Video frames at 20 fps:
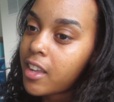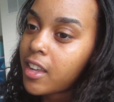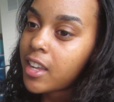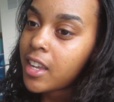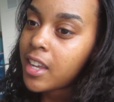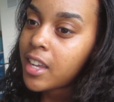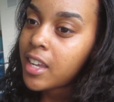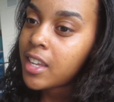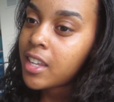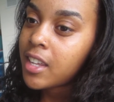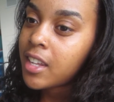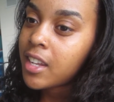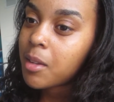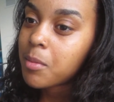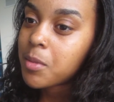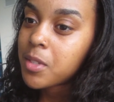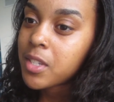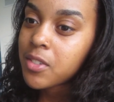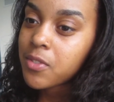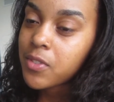and
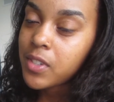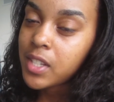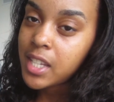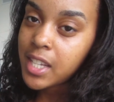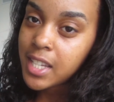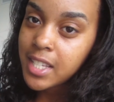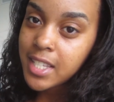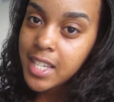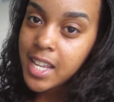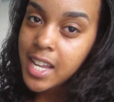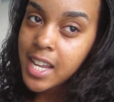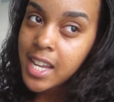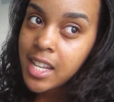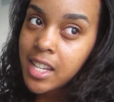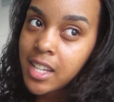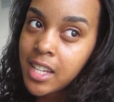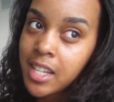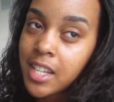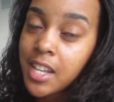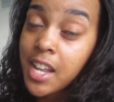I'm just really
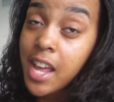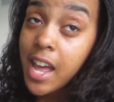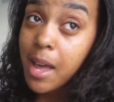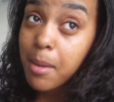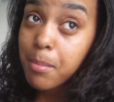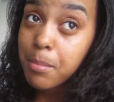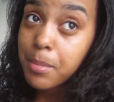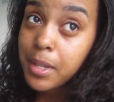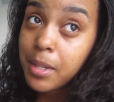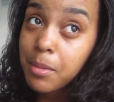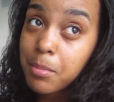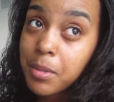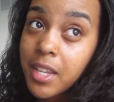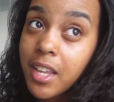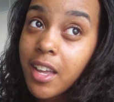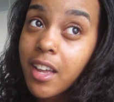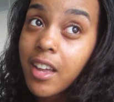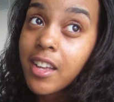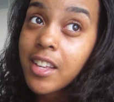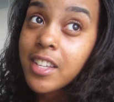excited and happy
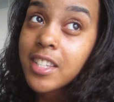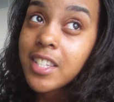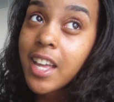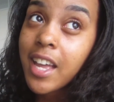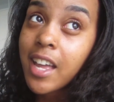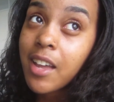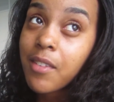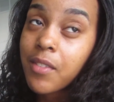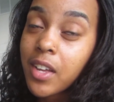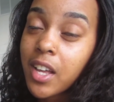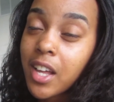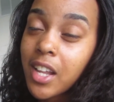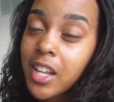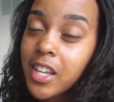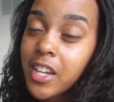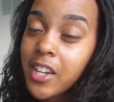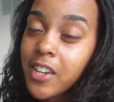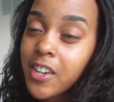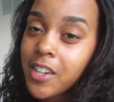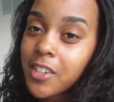because I have a
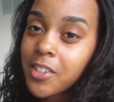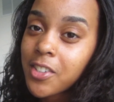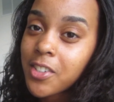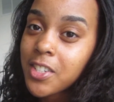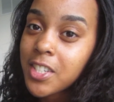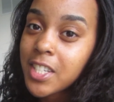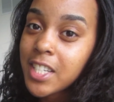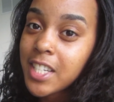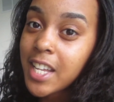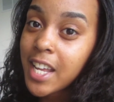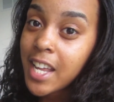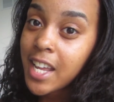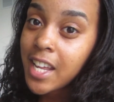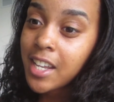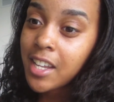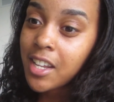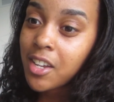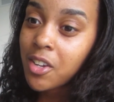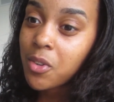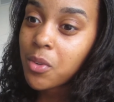clear
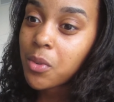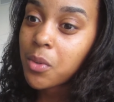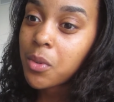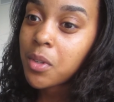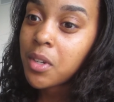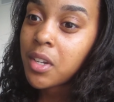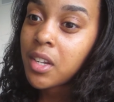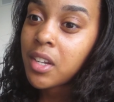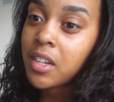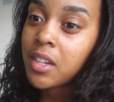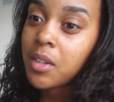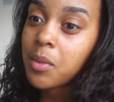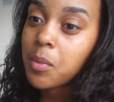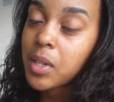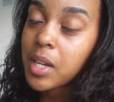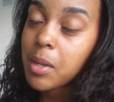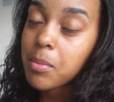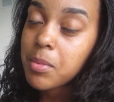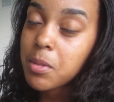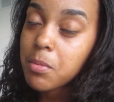understanding on
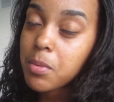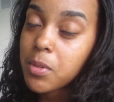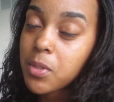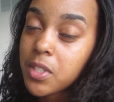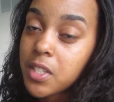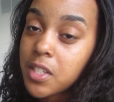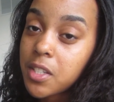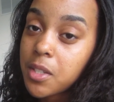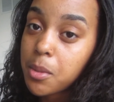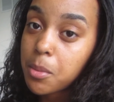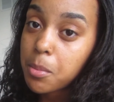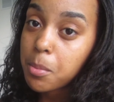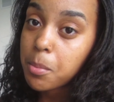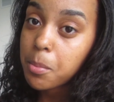what I'm supposed to